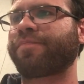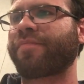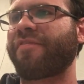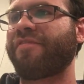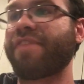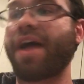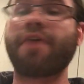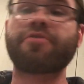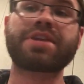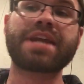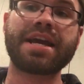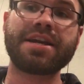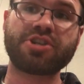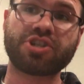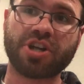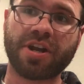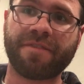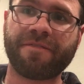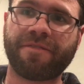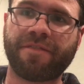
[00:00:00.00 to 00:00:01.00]

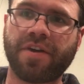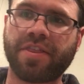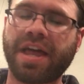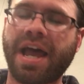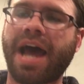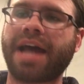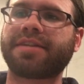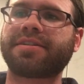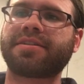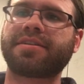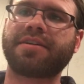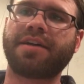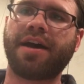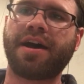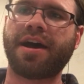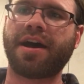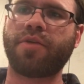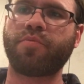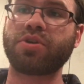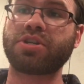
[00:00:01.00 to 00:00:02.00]
foundation for that,
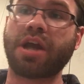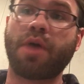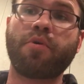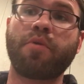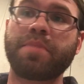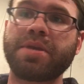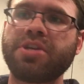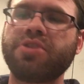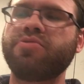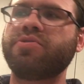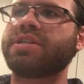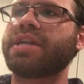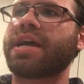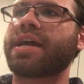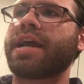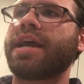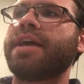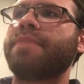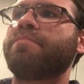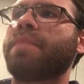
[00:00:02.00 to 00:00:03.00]
which I will be
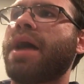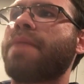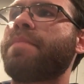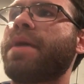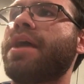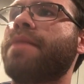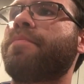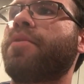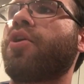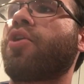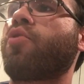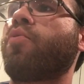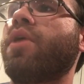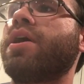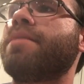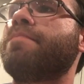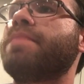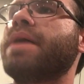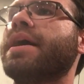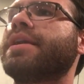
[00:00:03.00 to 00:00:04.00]
using in my paper
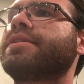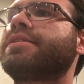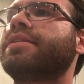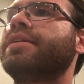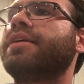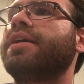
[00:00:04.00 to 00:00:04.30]
quite a bit.